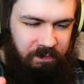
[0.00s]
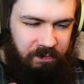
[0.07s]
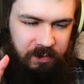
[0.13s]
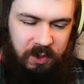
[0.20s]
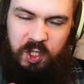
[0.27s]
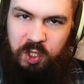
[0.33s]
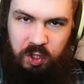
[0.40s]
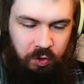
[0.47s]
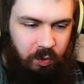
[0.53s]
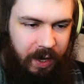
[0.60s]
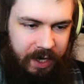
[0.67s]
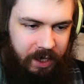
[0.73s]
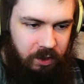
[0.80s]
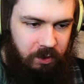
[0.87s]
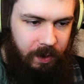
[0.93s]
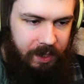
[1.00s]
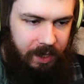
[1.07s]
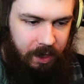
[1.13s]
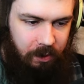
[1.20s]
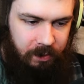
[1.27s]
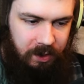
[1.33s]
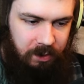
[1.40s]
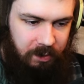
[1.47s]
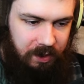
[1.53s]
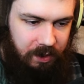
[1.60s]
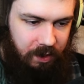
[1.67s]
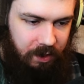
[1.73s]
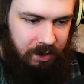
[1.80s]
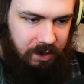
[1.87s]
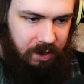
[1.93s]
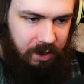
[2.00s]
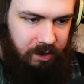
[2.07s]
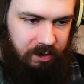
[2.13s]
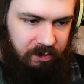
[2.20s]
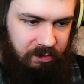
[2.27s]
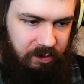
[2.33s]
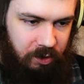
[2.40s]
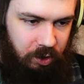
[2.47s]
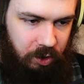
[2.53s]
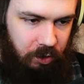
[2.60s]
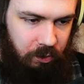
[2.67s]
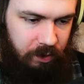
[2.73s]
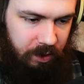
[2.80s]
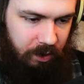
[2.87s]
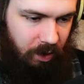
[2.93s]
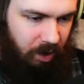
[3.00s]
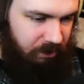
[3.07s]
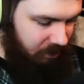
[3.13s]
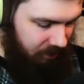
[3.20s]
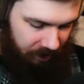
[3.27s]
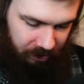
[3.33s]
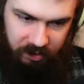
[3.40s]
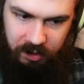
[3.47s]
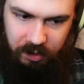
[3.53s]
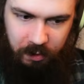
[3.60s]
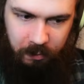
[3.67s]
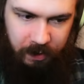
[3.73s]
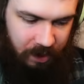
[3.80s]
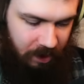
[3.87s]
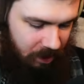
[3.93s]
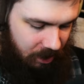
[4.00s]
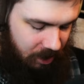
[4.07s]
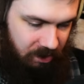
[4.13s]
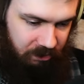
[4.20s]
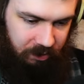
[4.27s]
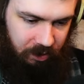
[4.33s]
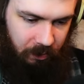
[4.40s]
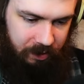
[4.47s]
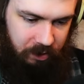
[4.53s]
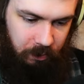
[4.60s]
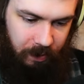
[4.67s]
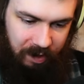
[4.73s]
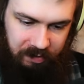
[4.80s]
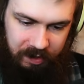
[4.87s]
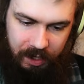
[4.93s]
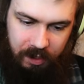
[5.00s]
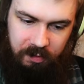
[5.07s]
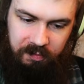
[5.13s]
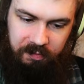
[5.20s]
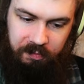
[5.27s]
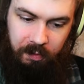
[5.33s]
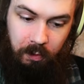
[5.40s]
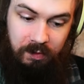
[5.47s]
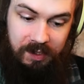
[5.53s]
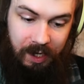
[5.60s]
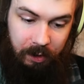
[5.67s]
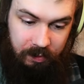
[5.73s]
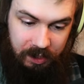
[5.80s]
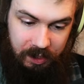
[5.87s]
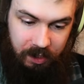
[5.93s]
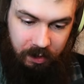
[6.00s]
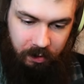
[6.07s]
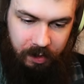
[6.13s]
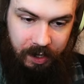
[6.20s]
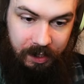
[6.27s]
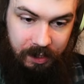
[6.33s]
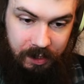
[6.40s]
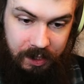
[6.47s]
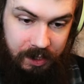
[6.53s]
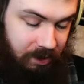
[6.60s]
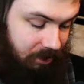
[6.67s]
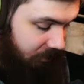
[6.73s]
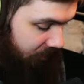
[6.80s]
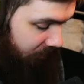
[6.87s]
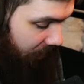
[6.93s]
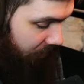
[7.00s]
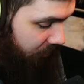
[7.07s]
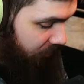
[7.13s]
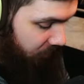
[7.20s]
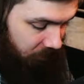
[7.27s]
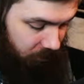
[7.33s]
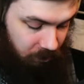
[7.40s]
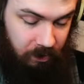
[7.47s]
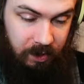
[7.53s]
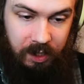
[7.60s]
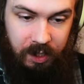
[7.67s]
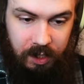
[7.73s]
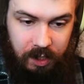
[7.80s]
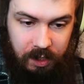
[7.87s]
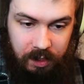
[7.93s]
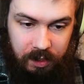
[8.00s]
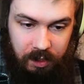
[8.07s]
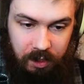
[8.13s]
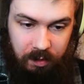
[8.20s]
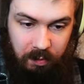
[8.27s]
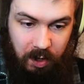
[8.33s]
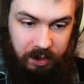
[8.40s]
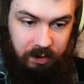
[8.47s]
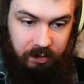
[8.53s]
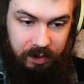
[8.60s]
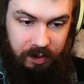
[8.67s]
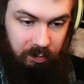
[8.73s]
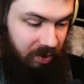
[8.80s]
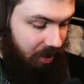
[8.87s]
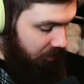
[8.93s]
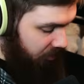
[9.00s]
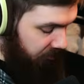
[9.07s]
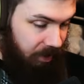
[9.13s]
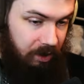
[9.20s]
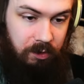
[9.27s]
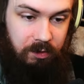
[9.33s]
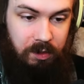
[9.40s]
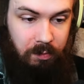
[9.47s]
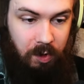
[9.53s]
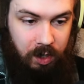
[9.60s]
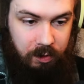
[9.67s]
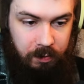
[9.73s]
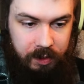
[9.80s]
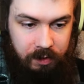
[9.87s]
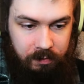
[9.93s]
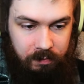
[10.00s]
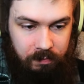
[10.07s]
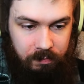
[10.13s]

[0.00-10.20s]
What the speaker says: strange right now is because of the tuning offset. So even though I do have an LFO down here, and it is set to modulate the pitch if I use the mod wheel,